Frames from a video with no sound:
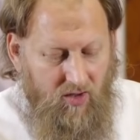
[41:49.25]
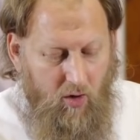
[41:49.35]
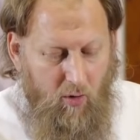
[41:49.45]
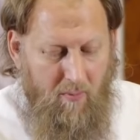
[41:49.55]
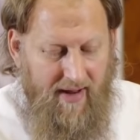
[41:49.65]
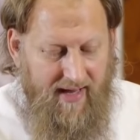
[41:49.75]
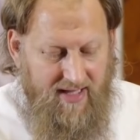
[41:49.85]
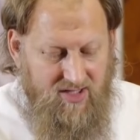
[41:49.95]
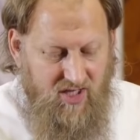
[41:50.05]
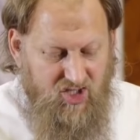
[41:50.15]
no man
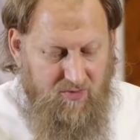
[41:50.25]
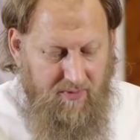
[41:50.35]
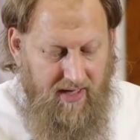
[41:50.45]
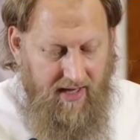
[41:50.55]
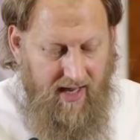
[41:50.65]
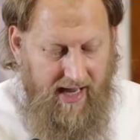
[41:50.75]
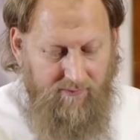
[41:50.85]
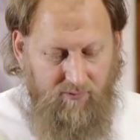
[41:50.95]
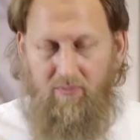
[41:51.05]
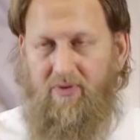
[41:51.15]
has touched me and I
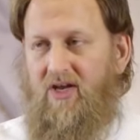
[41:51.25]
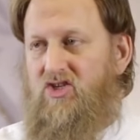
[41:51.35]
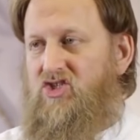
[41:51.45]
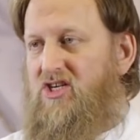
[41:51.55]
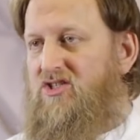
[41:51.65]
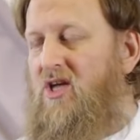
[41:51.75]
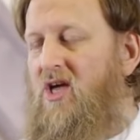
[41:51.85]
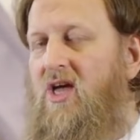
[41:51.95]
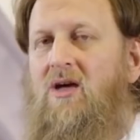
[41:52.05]
have not been unchaste?